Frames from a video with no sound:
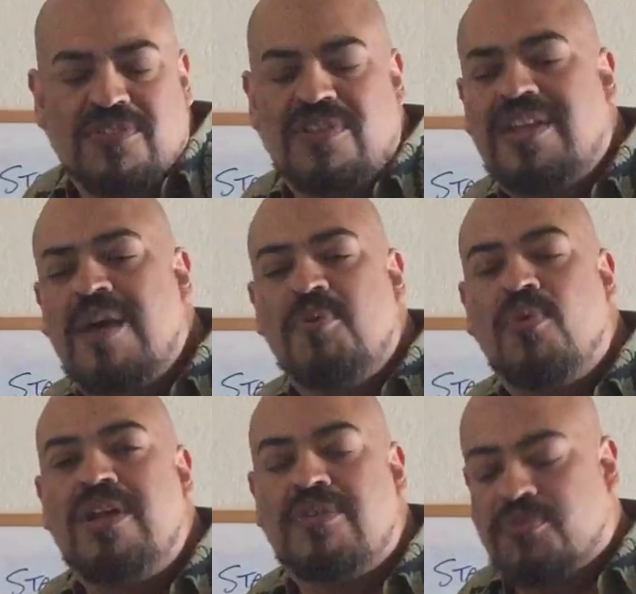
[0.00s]
She's like, yeah, but
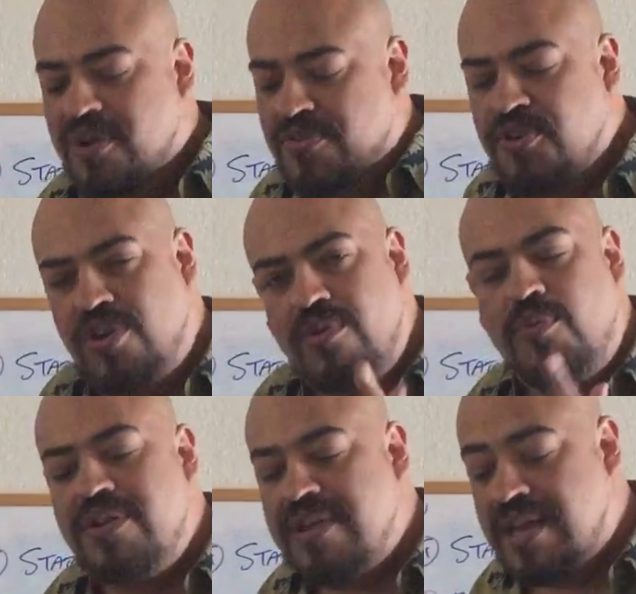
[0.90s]
what if? What if you can only run
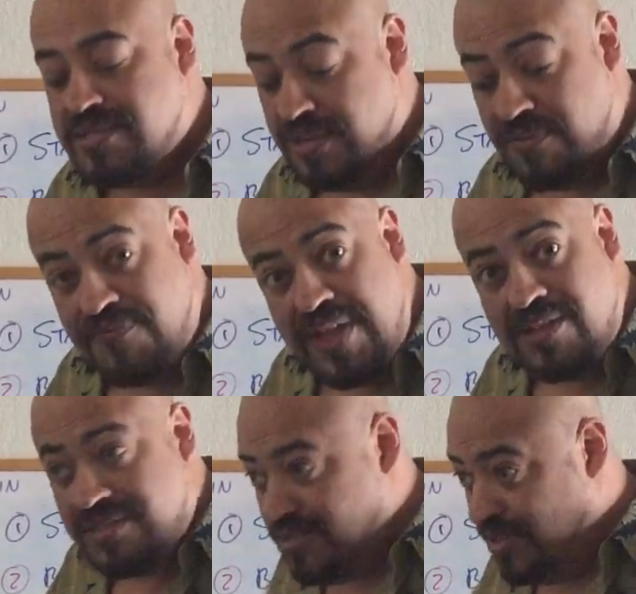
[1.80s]
one test, and if it
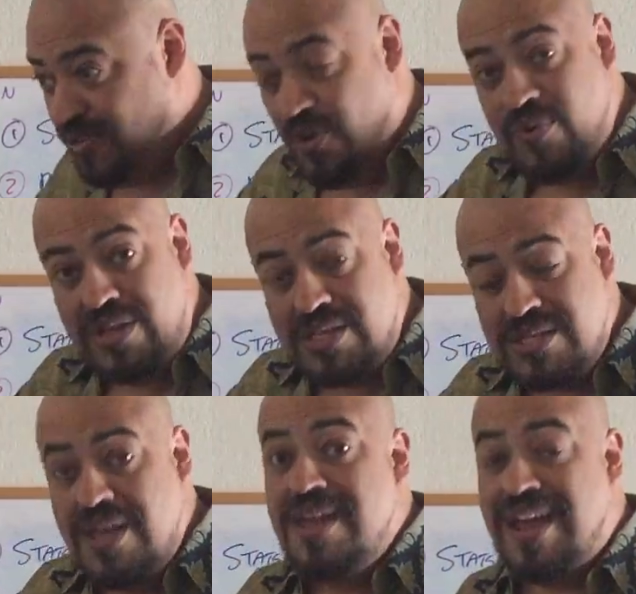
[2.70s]
fails, you don't
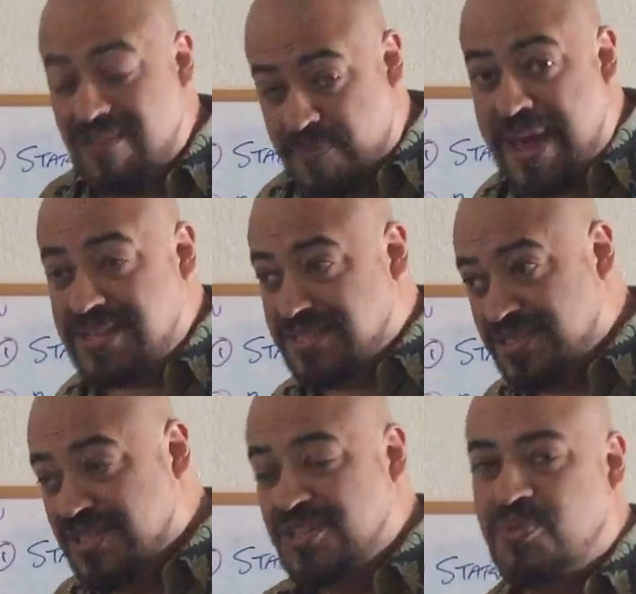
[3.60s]
release, and if it
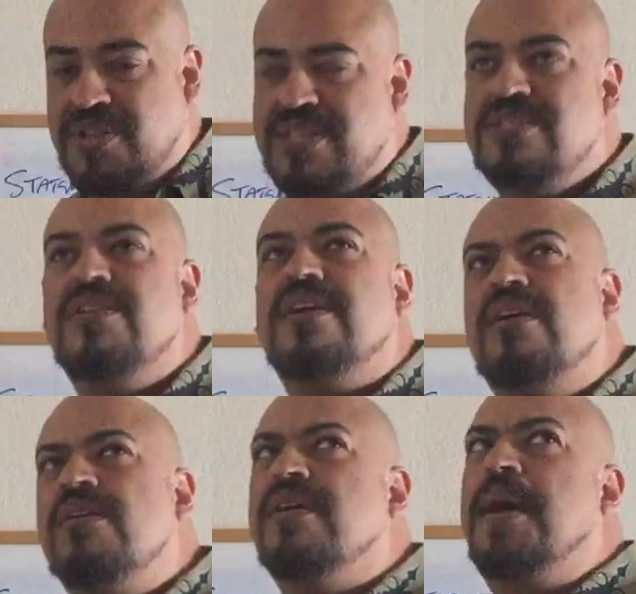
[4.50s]
passes, you release? They're like,
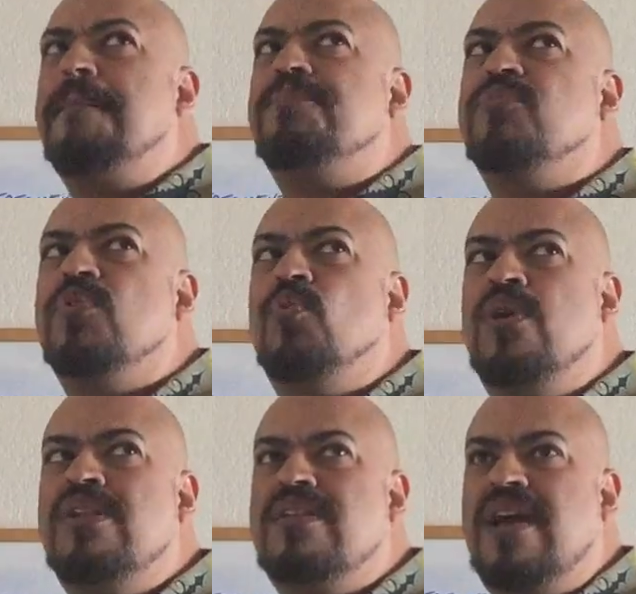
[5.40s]
okay,
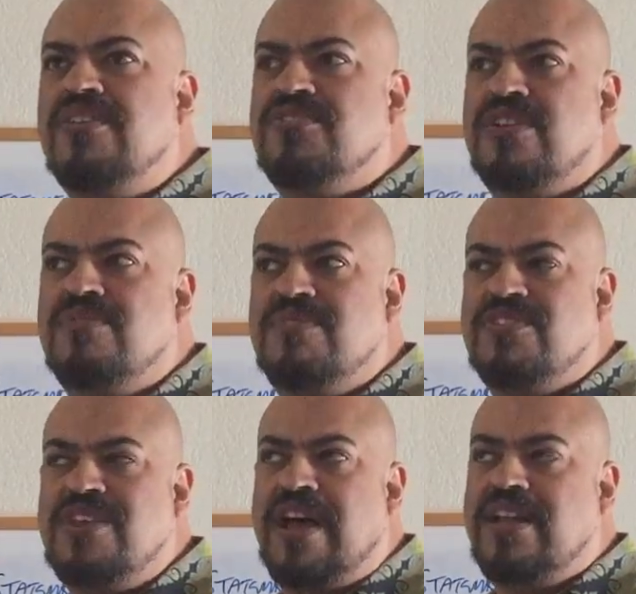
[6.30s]
one test to
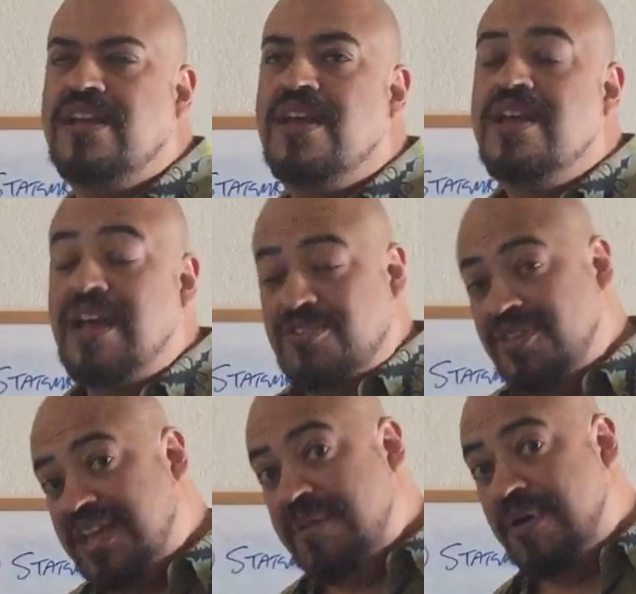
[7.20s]
decide. And so
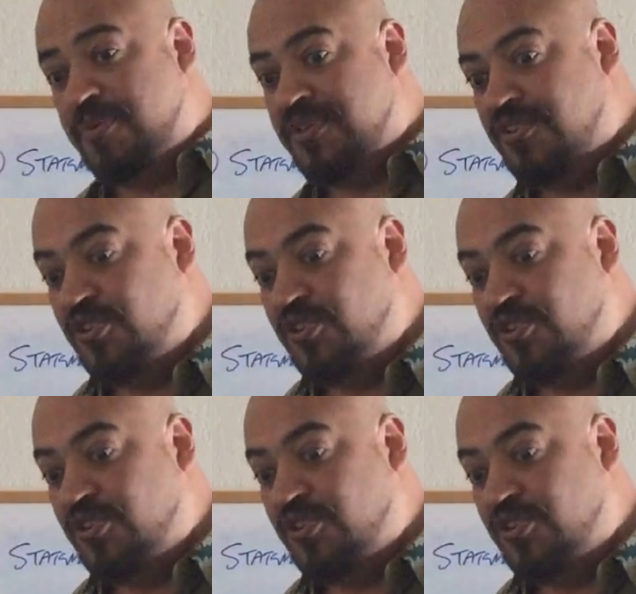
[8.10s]
they came up with it.